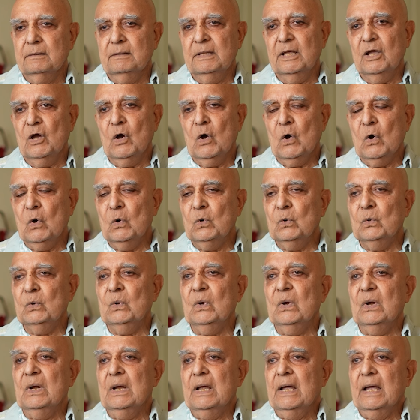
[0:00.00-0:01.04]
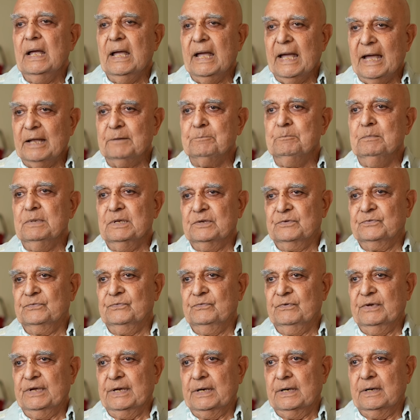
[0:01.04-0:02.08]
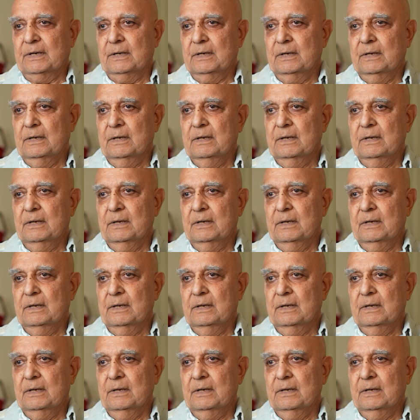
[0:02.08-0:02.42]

The whole atmosphere